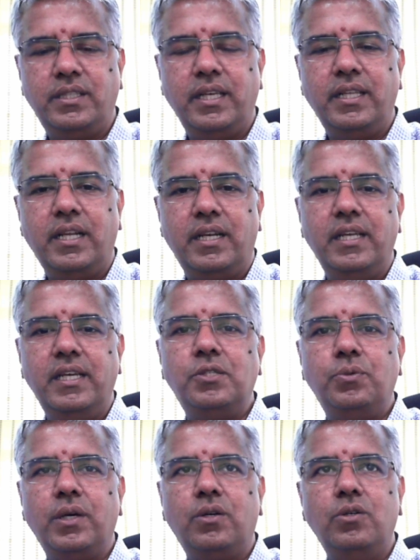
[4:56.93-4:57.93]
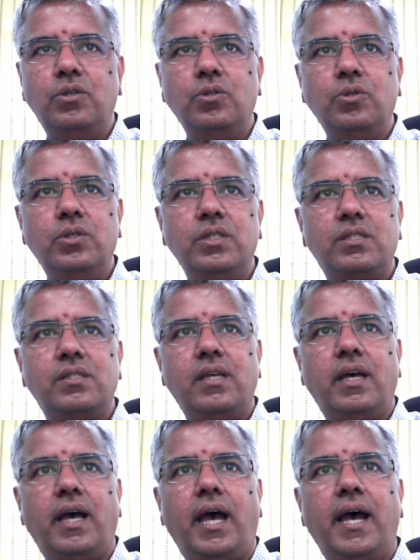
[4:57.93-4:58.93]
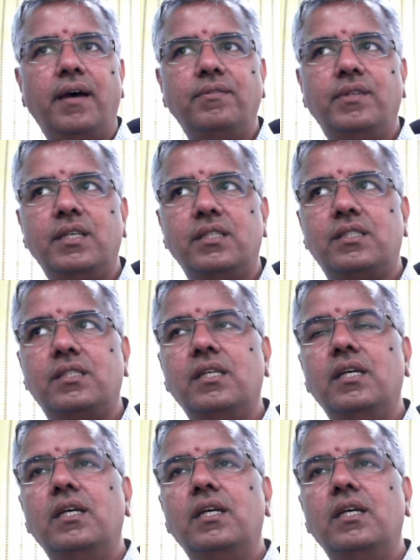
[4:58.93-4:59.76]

thing that least we could do is have this